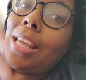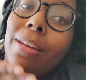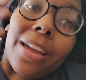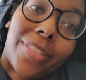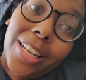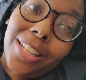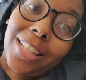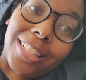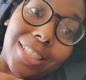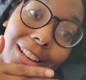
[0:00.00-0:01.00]
I don't have
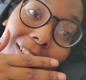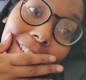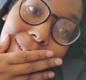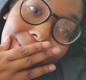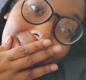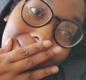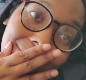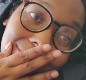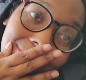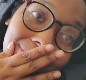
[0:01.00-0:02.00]
anything to talk to y'all about.
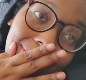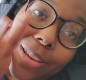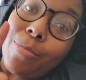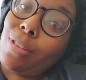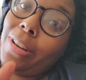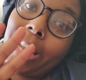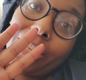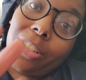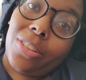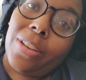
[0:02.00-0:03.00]
I'm sorry, I
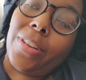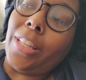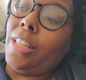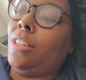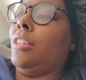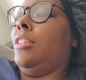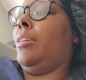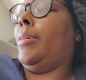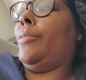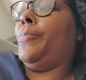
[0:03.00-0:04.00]
just don't have anything to talk to
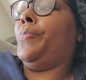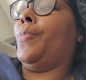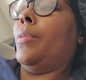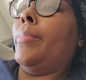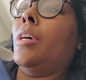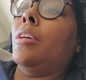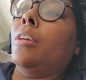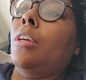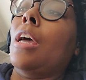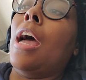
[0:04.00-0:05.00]
y'all about. But
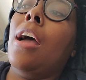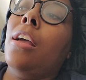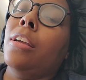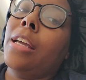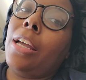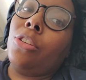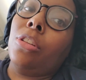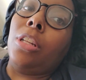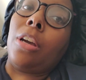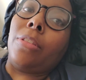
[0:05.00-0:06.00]
got
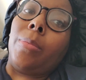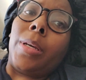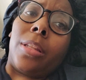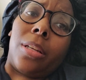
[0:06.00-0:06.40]
Julian off the bus.